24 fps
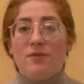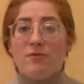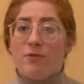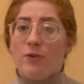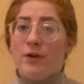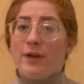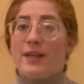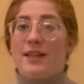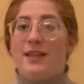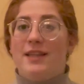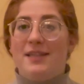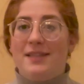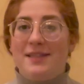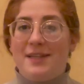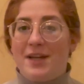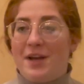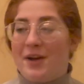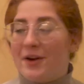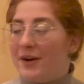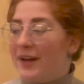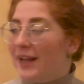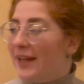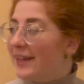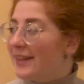40 this
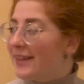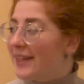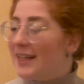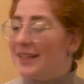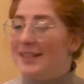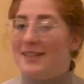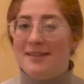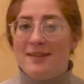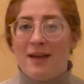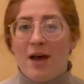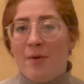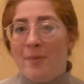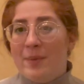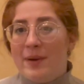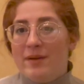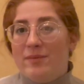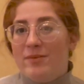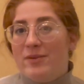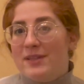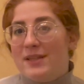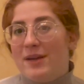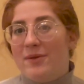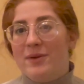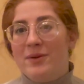year. Like, that's how many
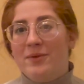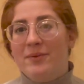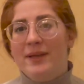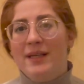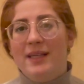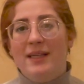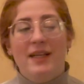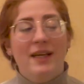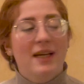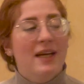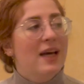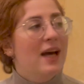books I want to read.